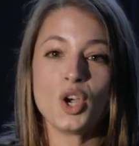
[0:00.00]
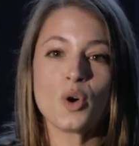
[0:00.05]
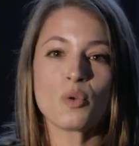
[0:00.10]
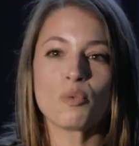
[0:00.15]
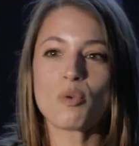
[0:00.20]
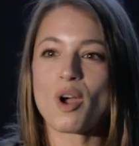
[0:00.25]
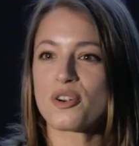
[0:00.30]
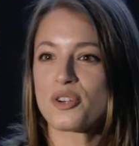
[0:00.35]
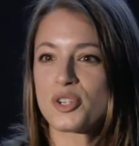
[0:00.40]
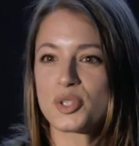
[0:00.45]

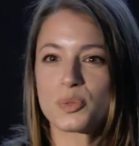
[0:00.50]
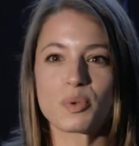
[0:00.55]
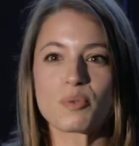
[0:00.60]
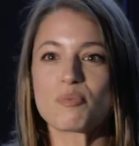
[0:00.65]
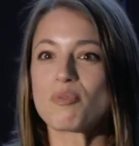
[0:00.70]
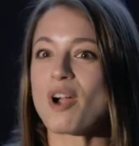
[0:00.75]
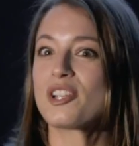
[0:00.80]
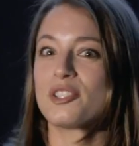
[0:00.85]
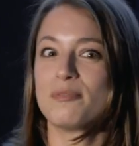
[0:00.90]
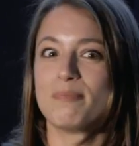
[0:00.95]
Runners
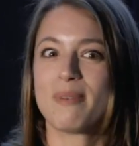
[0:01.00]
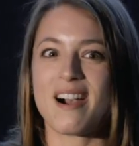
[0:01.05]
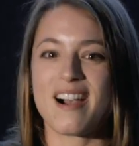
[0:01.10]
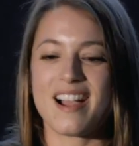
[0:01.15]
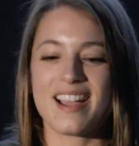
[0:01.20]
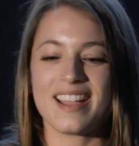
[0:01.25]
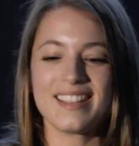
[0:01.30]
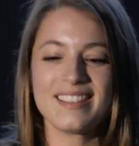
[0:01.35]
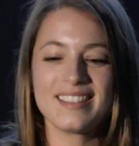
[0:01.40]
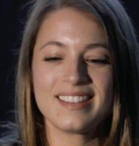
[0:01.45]
would rush
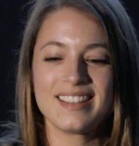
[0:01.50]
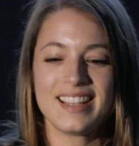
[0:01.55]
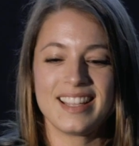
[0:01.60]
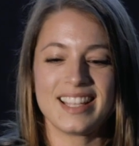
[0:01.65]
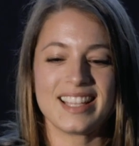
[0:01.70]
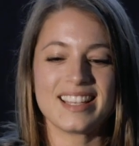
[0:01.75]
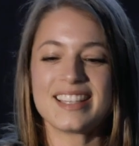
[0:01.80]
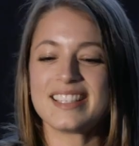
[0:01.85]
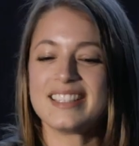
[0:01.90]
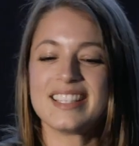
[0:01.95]
by
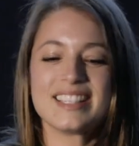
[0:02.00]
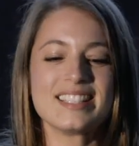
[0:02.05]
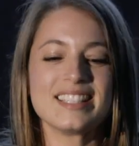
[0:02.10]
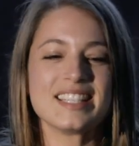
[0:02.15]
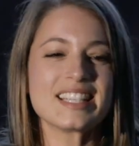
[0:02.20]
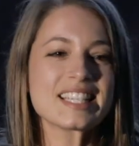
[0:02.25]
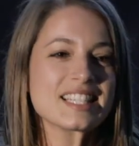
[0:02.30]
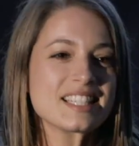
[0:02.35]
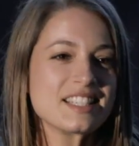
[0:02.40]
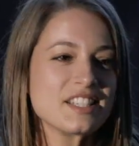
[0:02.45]
in a
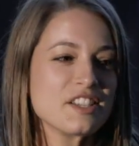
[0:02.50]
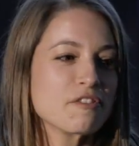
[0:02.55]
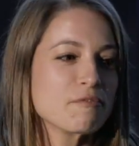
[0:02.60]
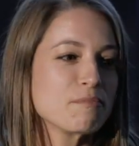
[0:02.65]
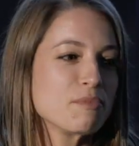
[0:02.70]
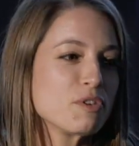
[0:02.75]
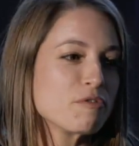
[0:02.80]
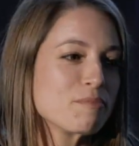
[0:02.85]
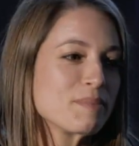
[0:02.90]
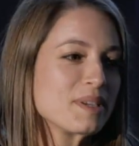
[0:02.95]
dizzying sea of
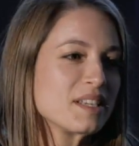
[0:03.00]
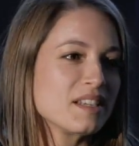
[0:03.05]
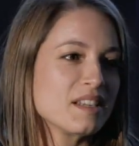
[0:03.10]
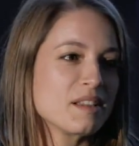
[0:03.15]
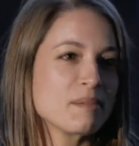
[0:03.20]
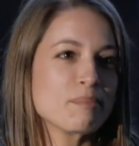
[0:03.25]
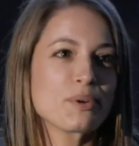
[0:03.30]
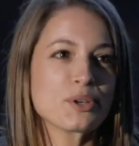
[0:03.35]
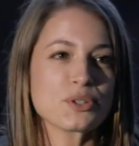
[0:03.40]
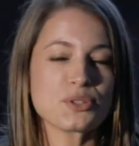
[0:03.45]
movement
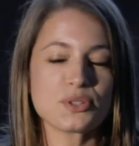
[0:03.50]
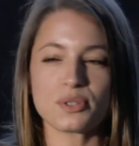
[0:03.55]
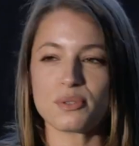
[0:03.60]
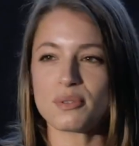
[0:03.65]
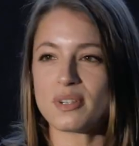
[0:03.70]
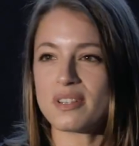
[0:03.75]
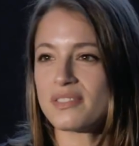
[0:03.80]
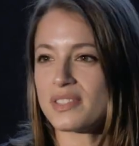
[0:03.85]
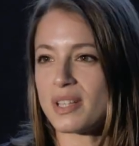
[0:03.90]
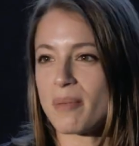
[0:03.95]
in
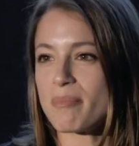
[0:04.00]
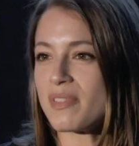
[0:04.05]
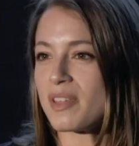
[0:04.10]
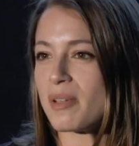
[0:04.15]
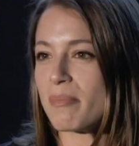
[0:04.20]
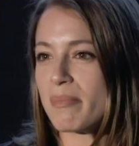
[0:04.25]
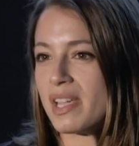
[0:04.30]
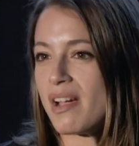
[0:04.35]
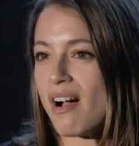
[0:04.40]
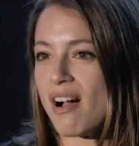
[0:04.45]
pursuit of
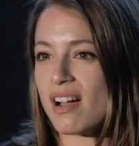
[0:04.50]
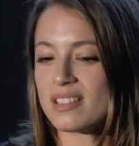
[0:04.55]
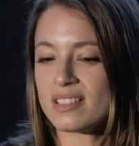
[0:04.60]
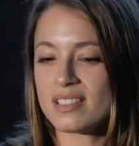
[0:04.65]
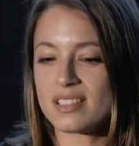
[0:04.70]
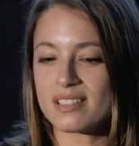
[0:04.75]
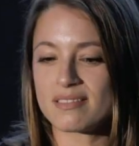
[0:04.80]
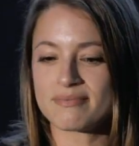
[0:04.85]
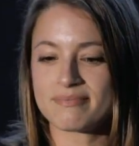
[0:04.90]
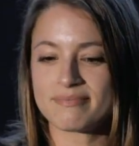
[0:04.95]
something
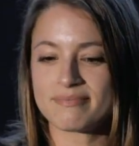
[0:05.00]
beyond.